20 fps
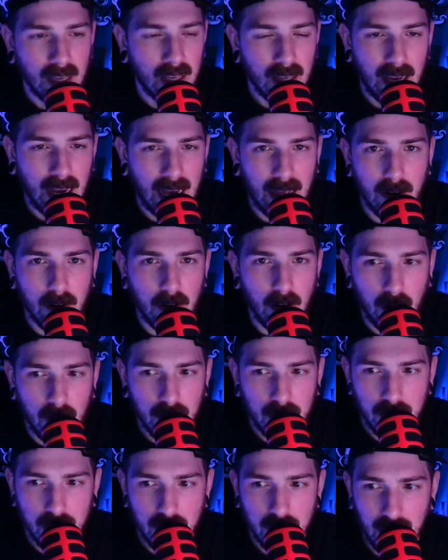don't
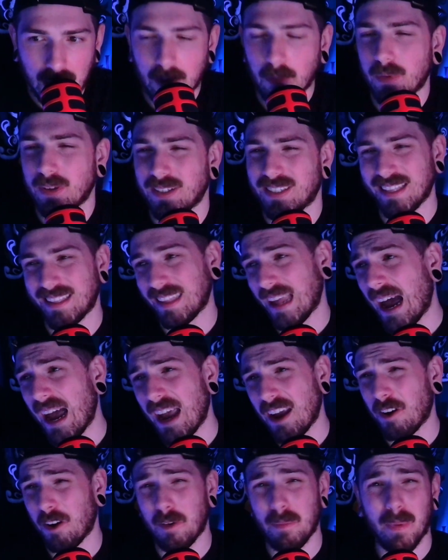know. I don't want to say Die
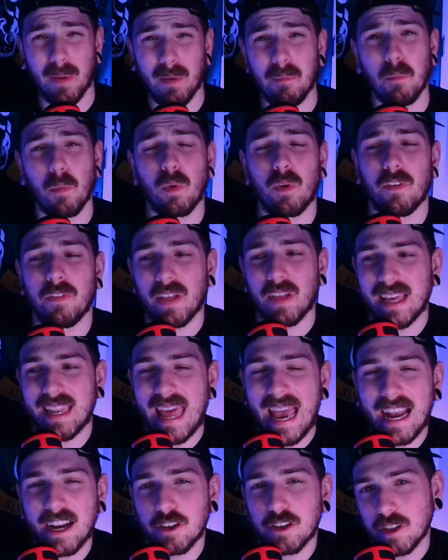Hard, but more of an
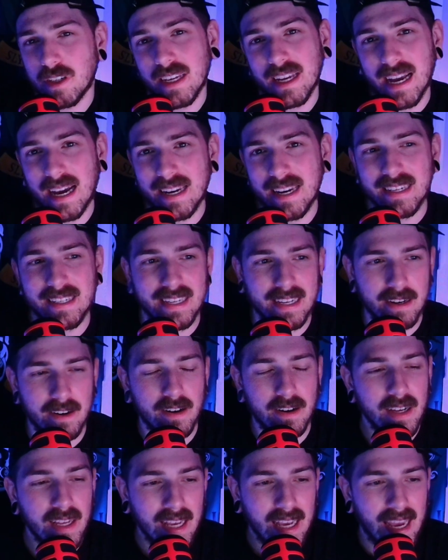action-y kind of deal.
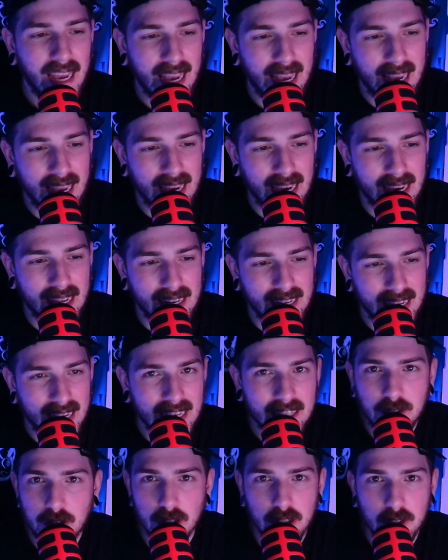And
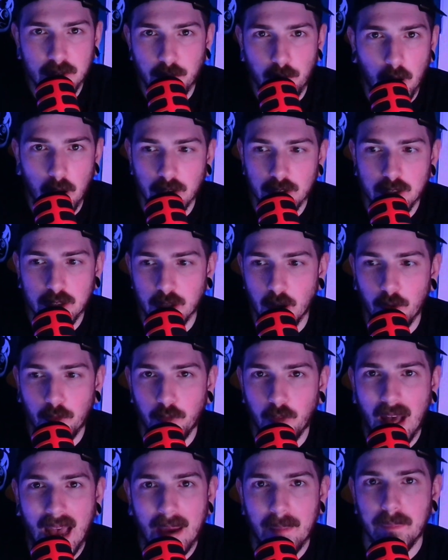it just falls so
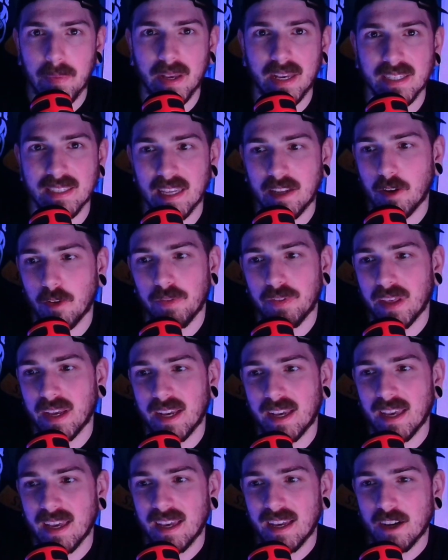flat because I don't
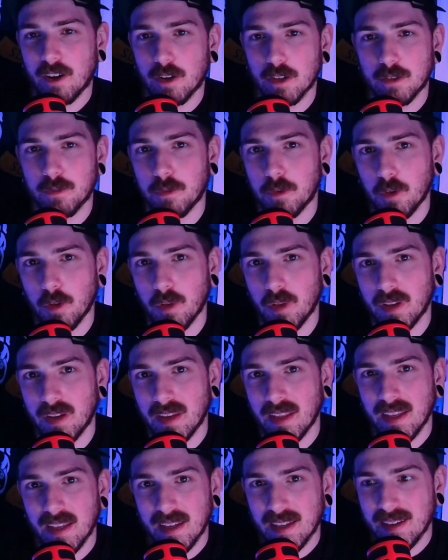think Christopher Nolan
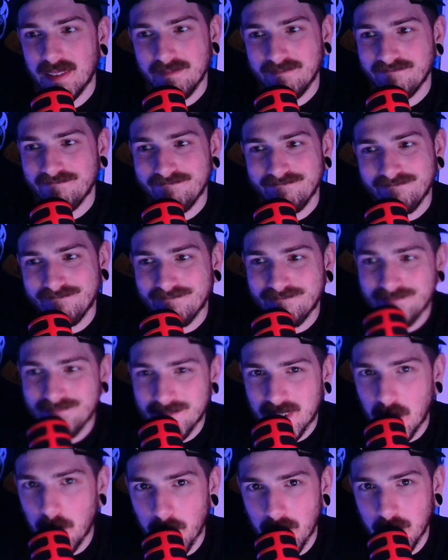
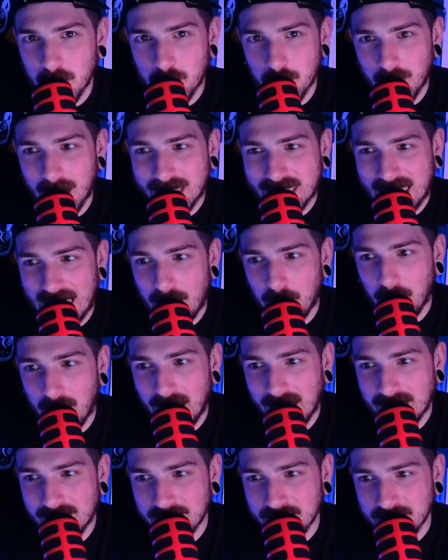can really direct that
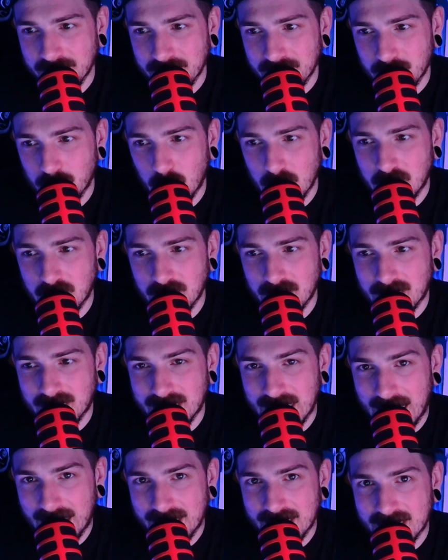way, which is
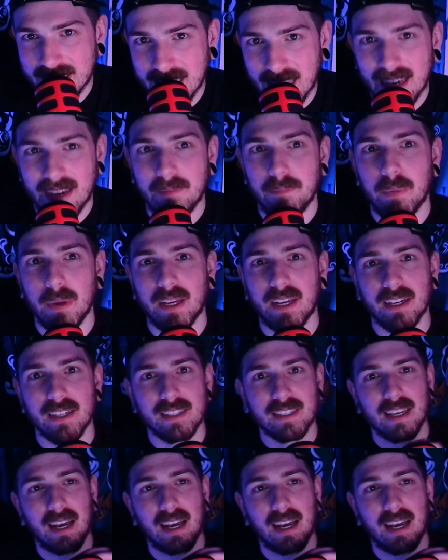sad to say because